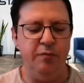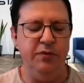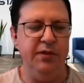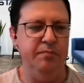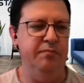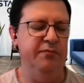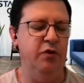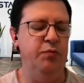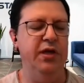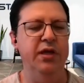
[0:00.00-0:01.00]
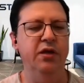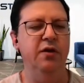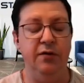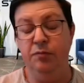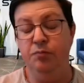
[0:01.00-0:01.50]
from the very
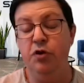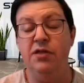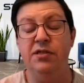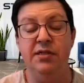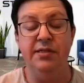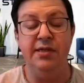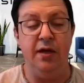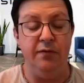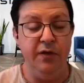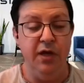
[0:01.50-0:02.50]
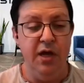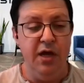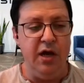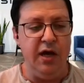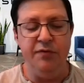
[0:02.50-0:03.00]
beginning of the process itself,
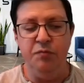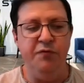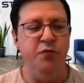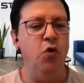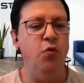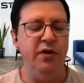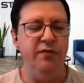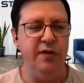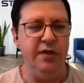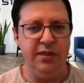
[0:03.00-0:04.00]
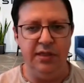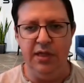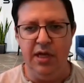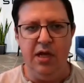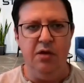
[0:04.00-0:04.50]
even before we
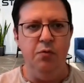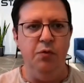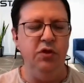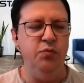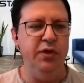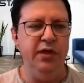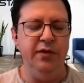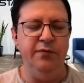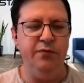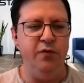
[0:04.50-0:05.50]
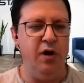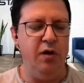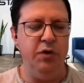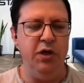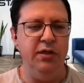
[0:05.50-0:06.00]
invested. Would it be through
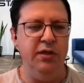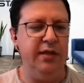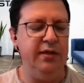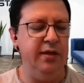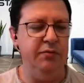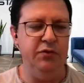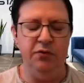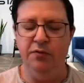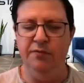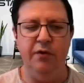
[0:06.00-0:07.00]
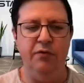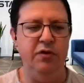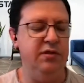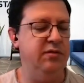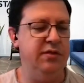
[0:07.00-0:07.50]
um, connecting them to
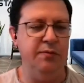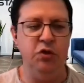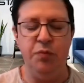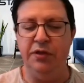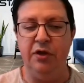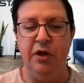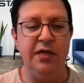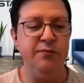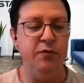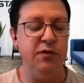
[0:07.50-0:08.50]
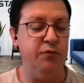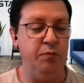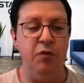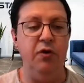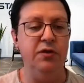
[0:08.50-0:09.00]
various subject matter experts
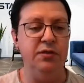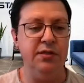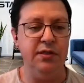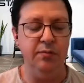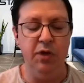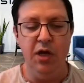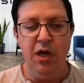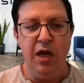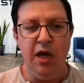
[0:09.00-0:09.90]
from our ecosystem,